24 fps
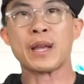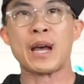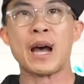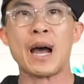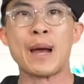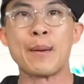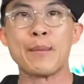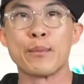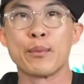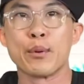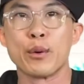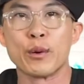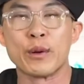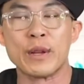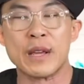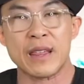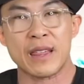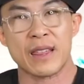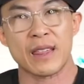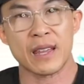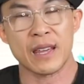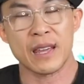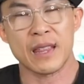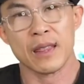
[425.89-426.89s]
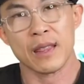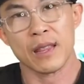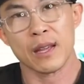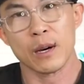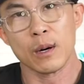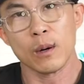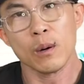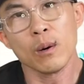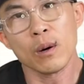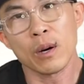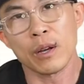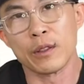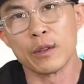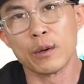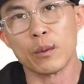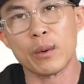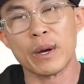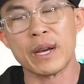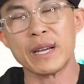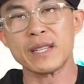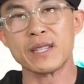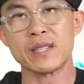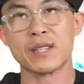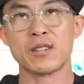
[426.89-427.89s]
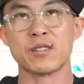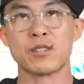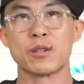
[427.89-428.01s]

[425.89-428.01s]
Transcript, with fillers: I'm pretty thin though on the waist.